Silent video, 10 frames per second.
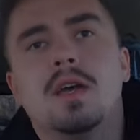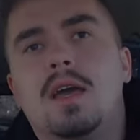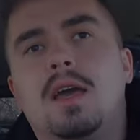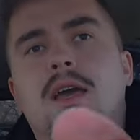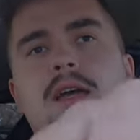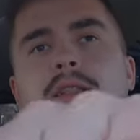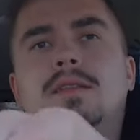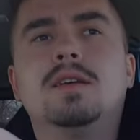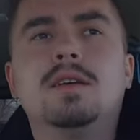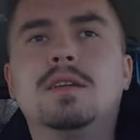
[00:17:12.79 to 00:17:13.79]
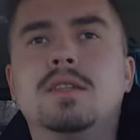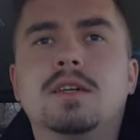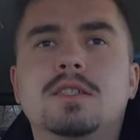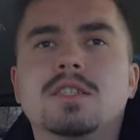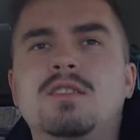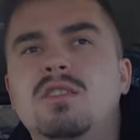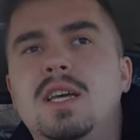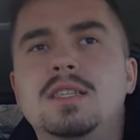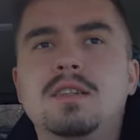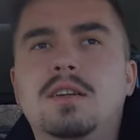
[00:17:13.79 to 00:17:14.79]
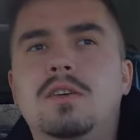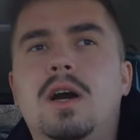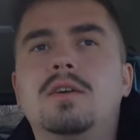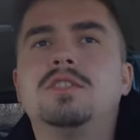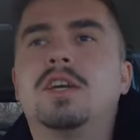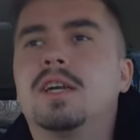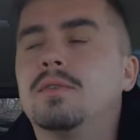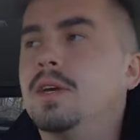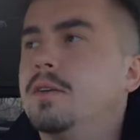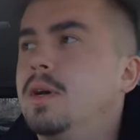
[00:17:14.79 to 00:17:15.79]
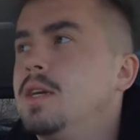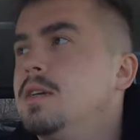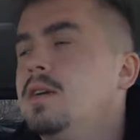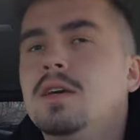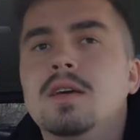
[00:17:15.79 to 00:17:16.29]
and they're just too lazy to go out and check it right away